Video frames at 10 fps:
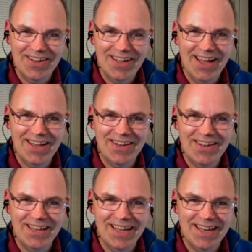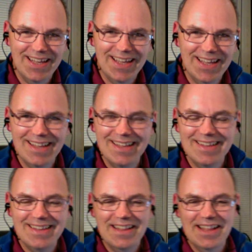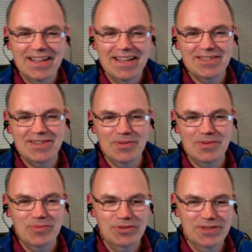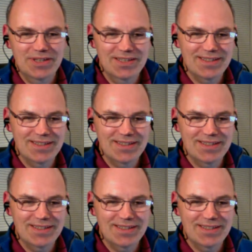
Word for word: I can't cut it. Stop the broadcast.